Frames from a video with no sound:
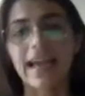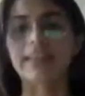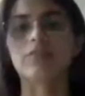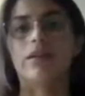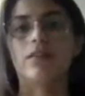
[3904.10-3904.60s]
the
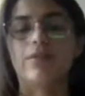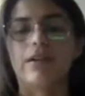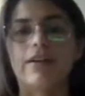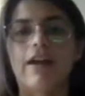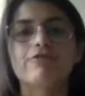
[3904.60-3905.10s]
second body
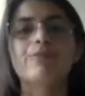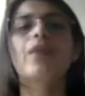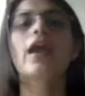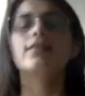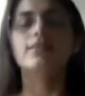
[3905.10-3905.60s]
paragraph.
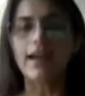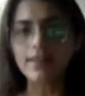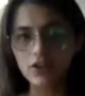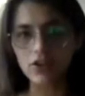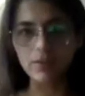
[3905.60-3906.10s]

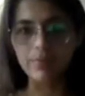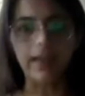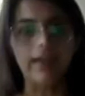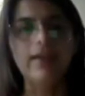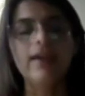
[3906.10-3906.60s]
That could
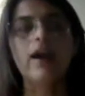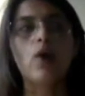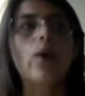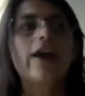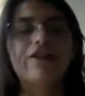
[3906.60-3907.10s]
be
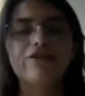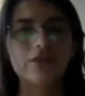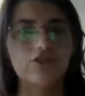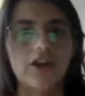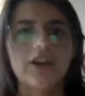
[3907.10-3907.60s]
a way of
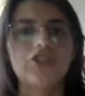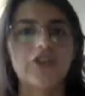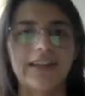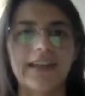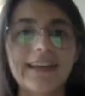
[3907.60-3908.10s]

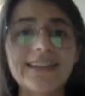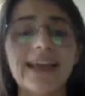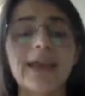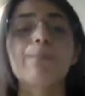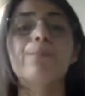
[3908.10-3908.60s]
structuring that
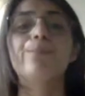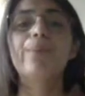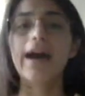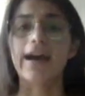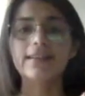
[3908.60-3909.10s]
essay,
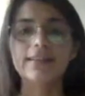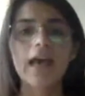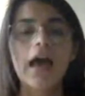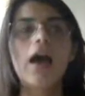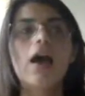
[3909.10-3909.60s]
but
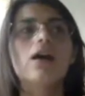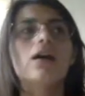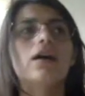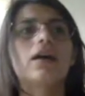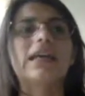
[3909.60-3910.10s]

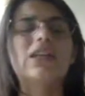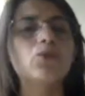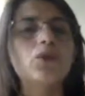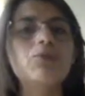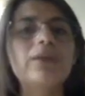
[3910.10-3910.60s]
it
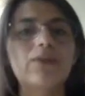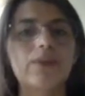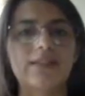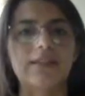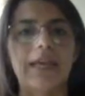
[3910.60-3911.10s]
would be
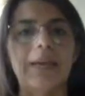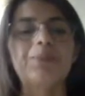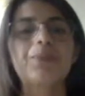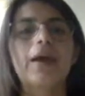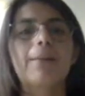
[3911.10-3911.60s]
risky,
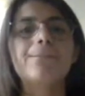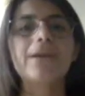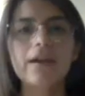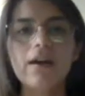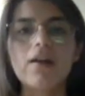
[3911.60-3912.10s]

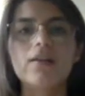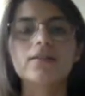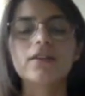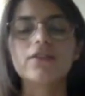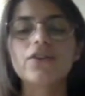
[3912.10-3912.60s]

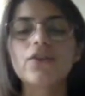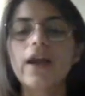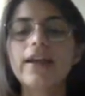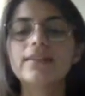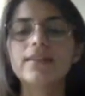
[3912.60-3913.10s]
because if you're
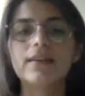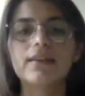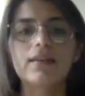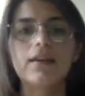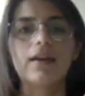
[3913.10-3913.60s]
writing
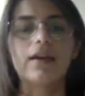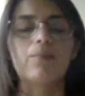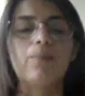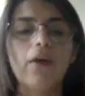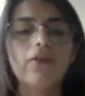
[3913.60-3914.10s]

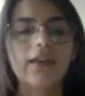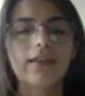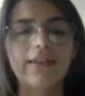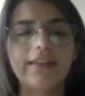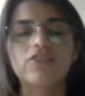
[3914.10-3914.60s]
both
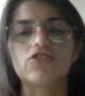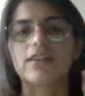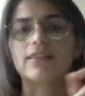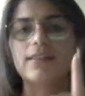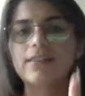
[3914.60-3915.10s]

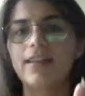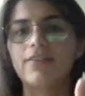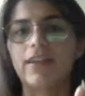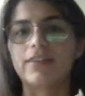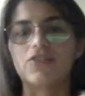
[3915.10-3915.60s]
advantages and
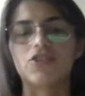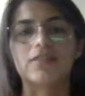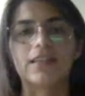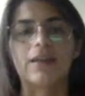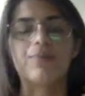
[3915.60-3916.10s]

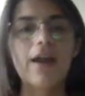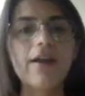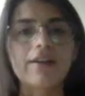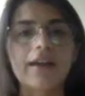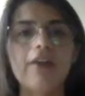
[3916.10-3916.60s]
disadvantages in a
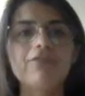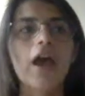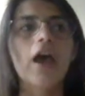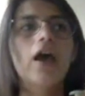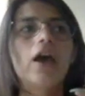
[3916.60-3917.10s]
paragraph,
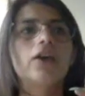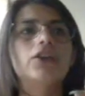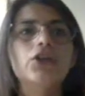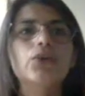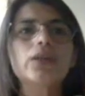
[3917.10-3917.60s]

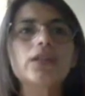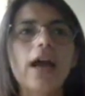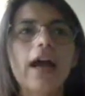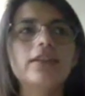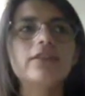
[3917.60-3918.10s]
you would
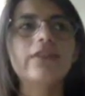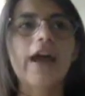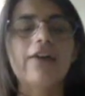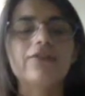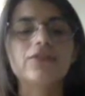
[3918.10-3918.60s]
kind of
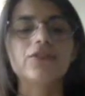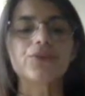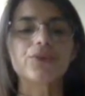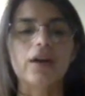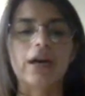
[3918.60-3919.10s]
have to
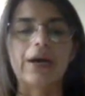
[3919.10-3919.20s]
